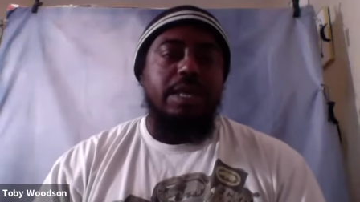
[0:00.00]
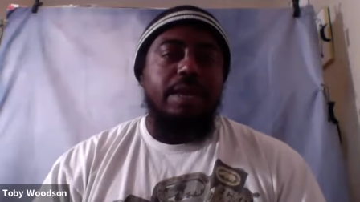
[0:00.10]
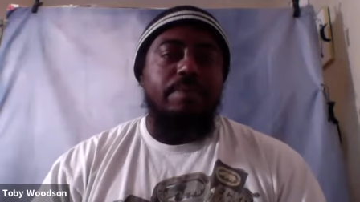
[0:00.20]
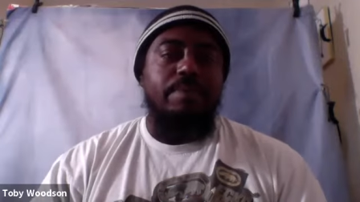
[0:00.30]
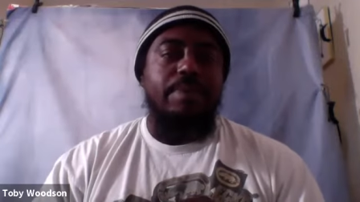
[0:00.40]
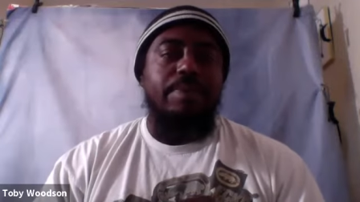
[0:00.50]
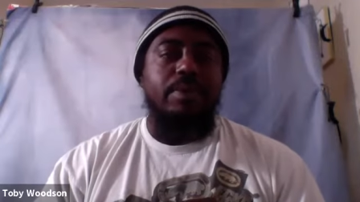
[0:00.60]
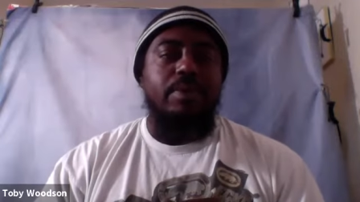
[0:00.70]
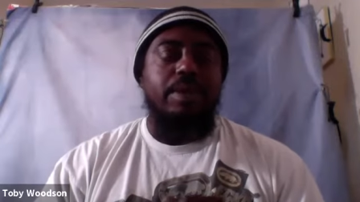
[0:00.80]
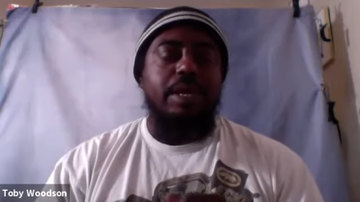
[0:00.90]
that
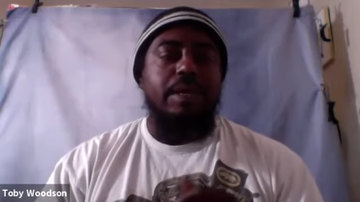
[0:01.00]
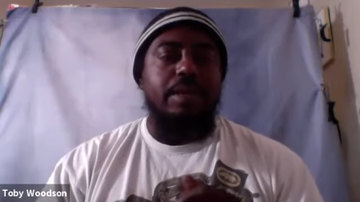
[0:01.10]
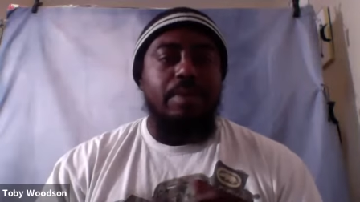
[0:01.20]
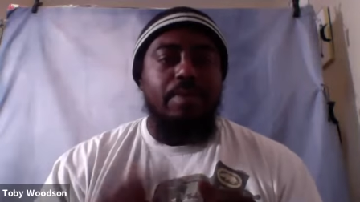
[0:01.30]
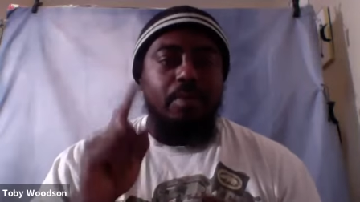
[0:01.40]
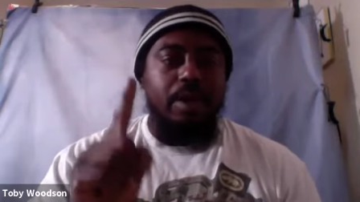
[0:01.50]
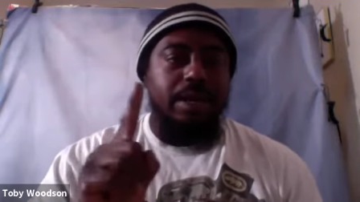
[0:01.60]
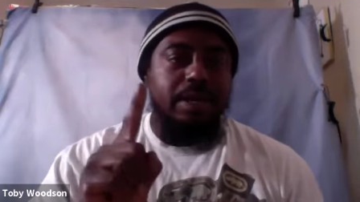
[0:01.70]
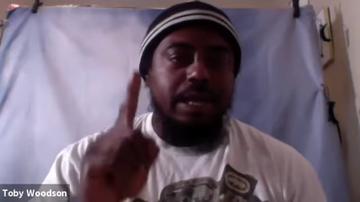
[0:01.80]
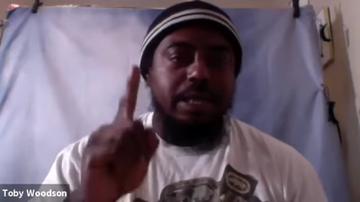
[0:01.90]
people can number
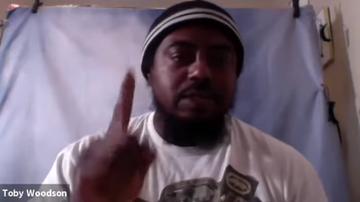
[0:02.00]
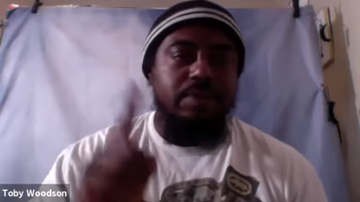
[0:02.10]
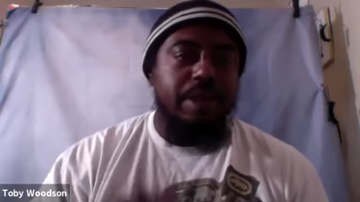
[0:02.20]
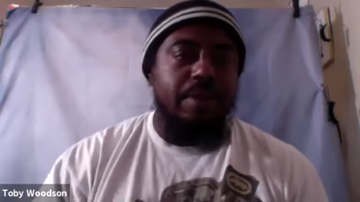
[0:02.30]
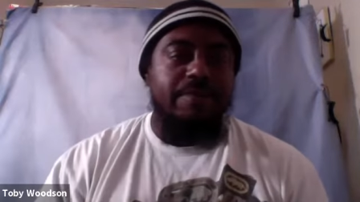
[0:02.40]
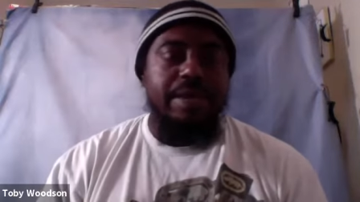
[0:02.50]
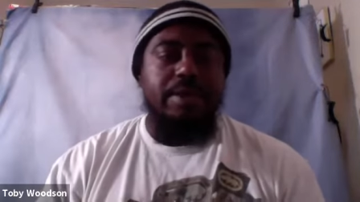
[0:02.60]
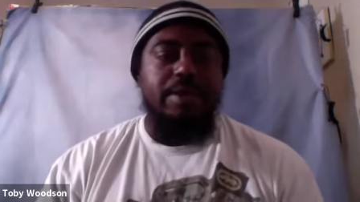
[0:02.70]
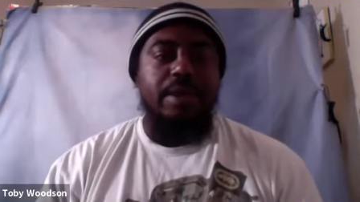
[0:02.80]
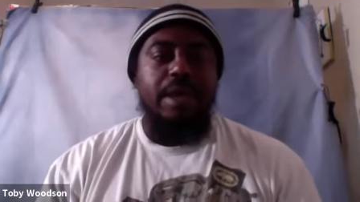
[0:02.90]
one they can smell fear,